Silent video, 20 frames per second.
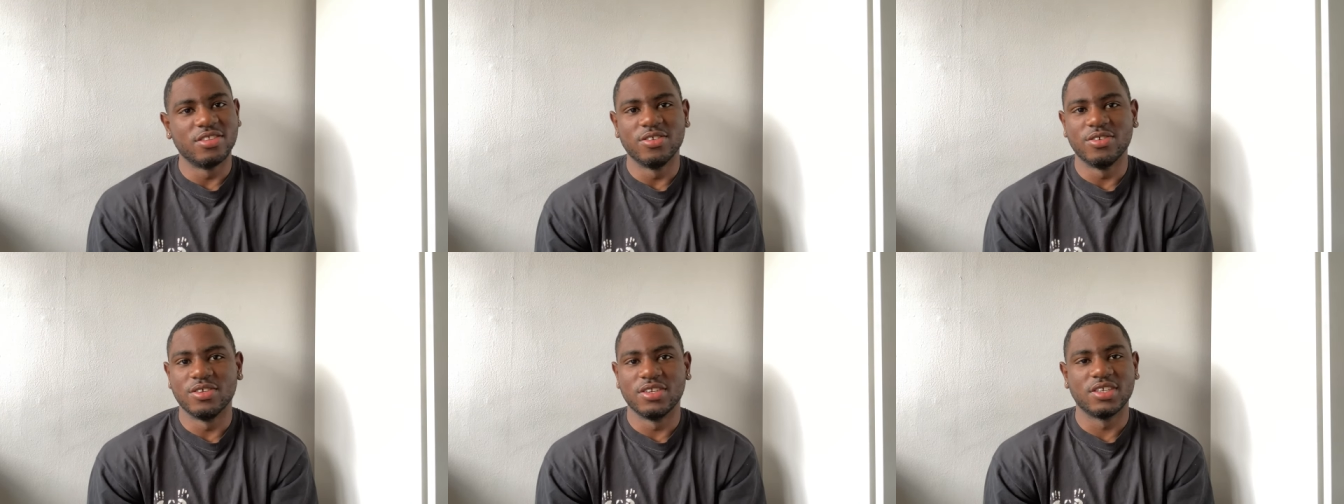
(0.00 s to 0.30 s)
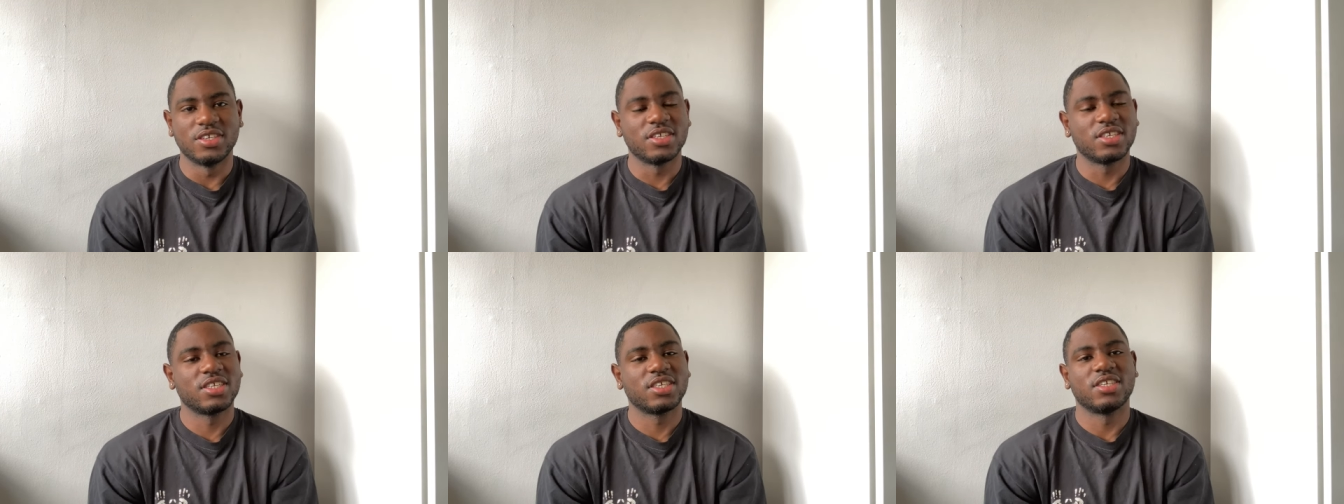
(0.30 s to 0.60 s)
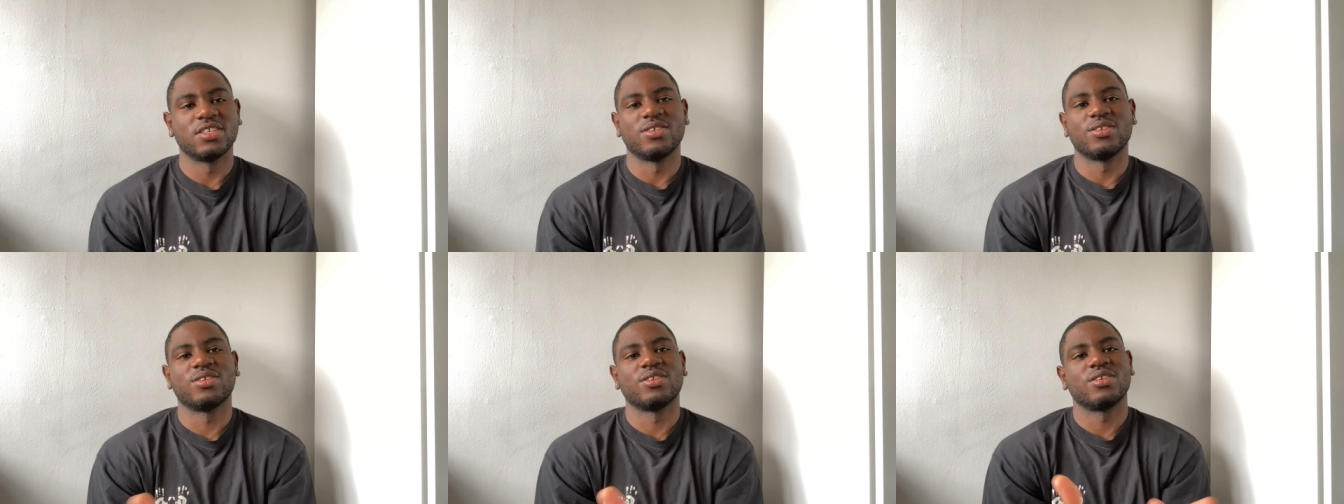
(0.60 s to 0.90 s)
do this
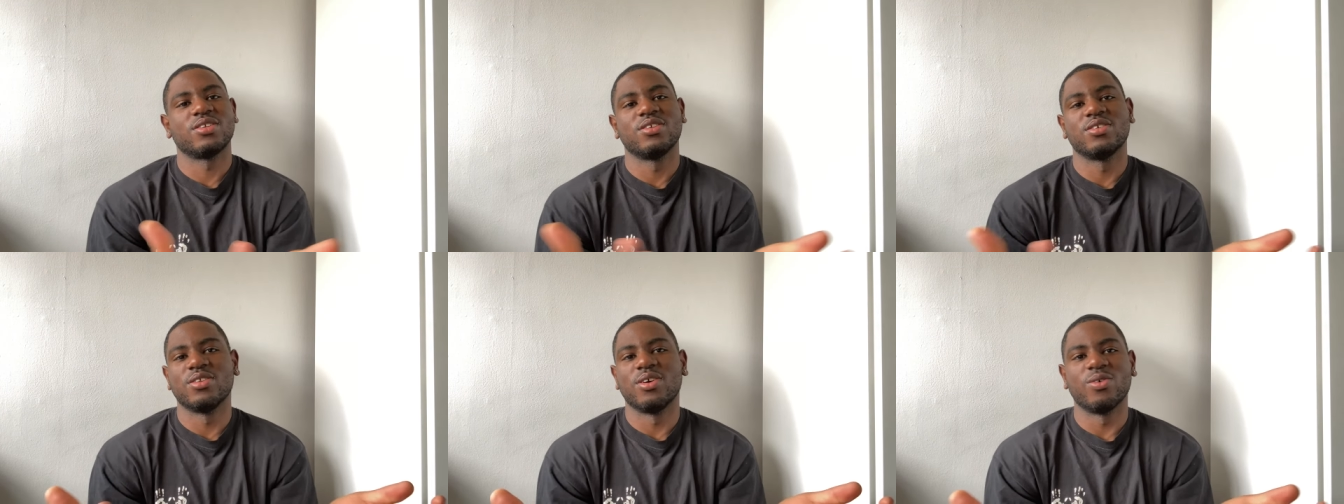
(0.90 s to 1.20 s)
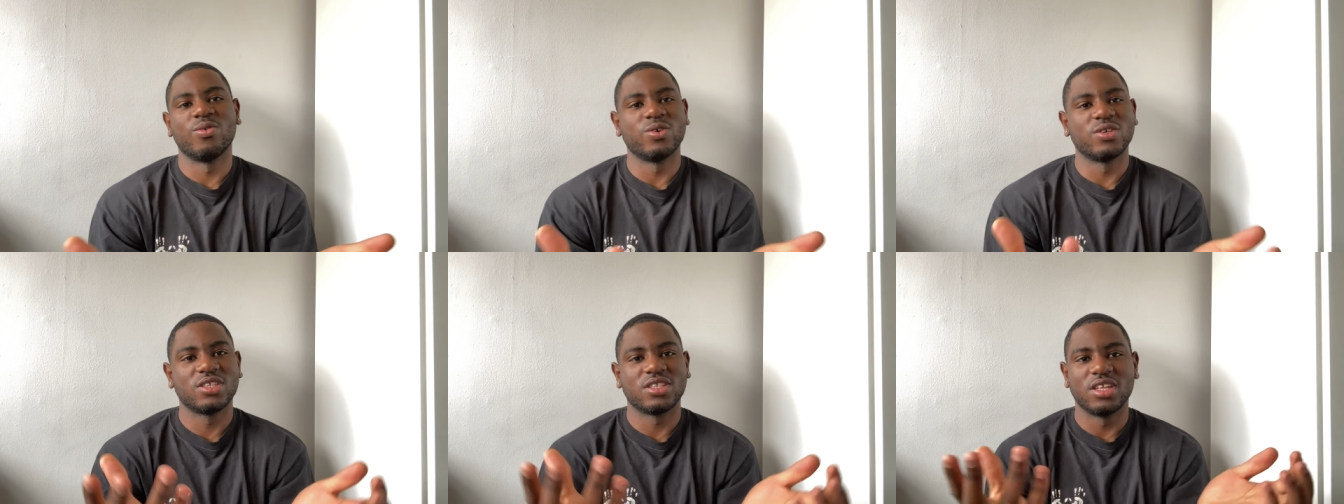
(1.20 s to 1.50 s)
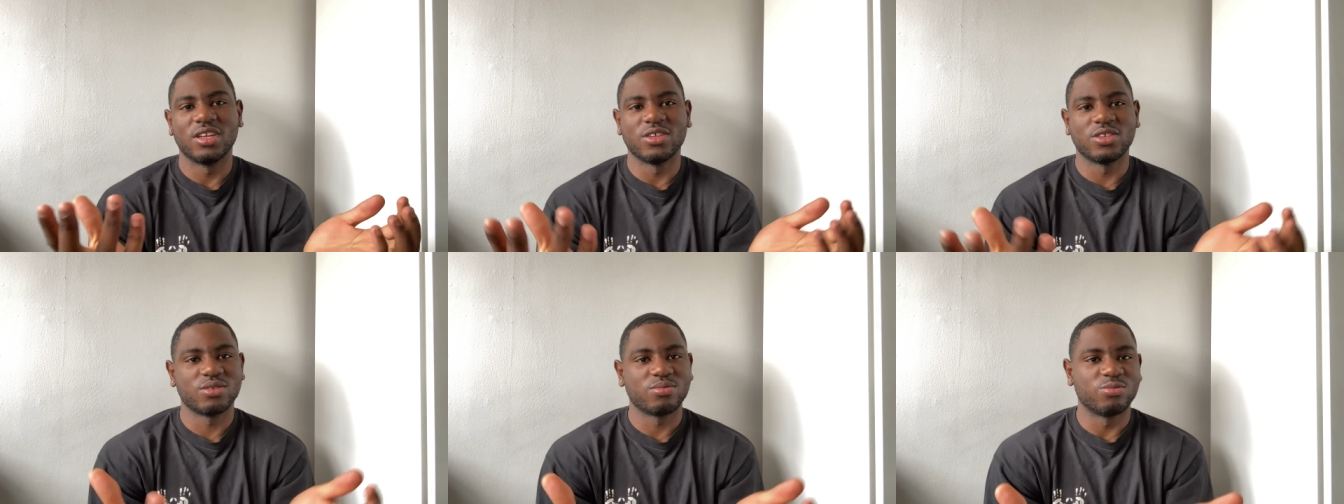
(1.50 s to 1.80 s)
because, you know, we're
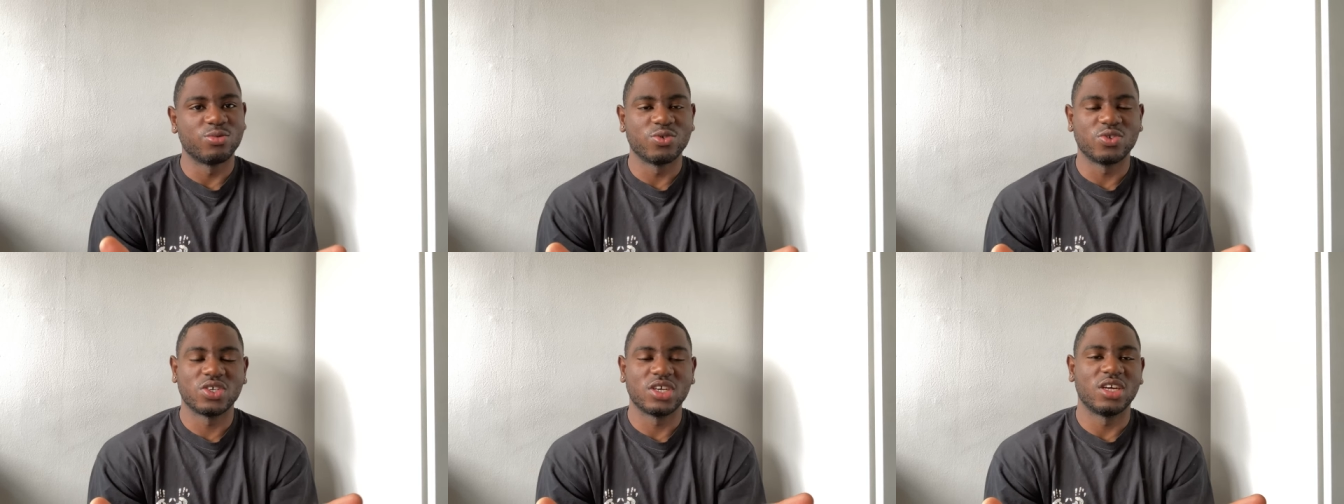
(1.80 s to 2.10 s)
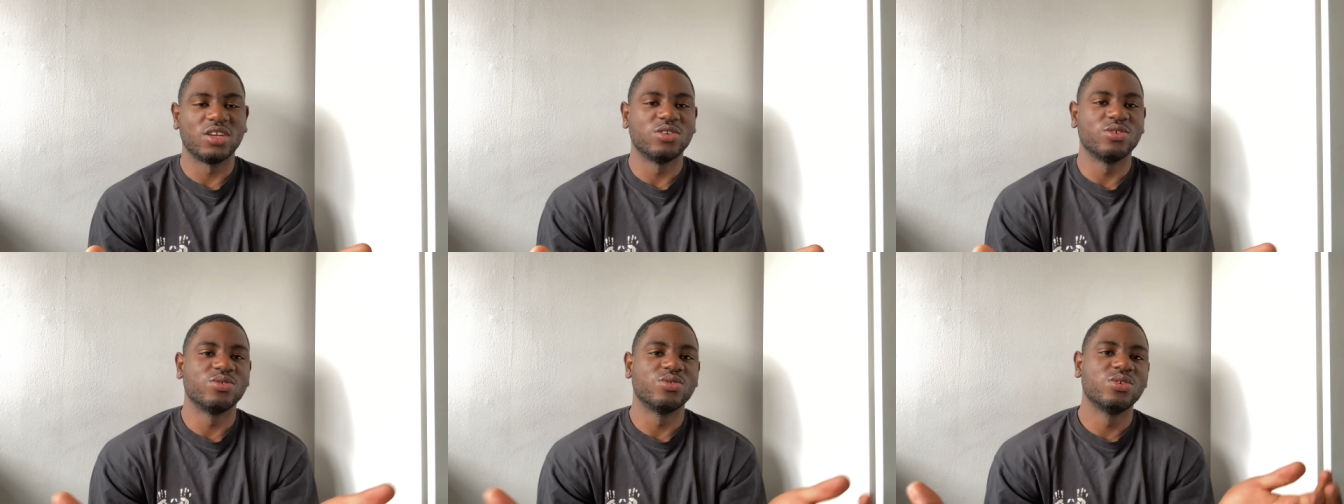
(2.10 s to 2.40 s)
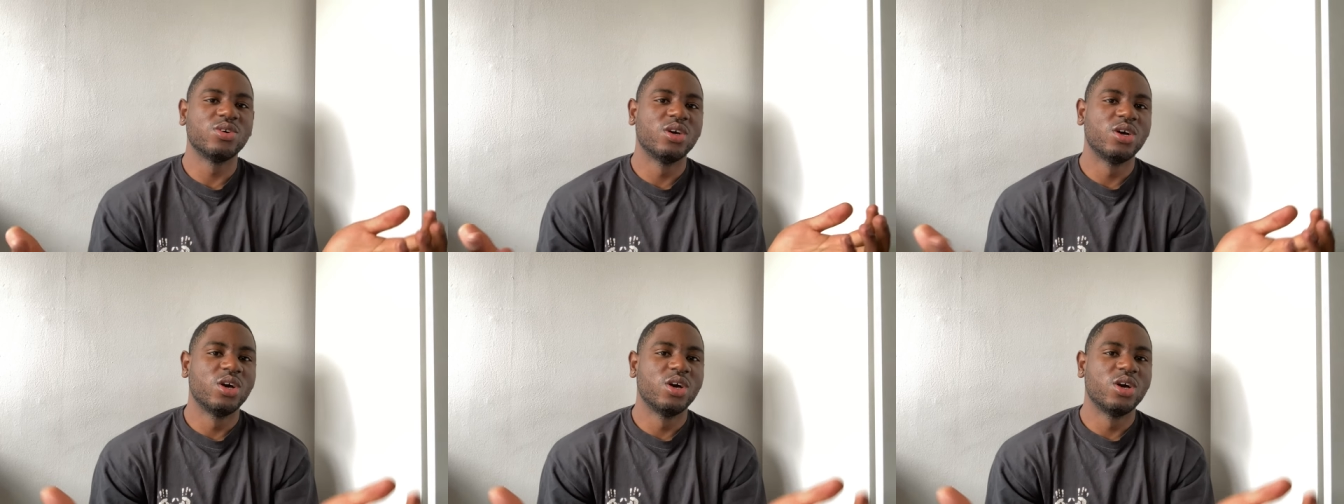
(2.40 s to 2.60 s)
still a small channel.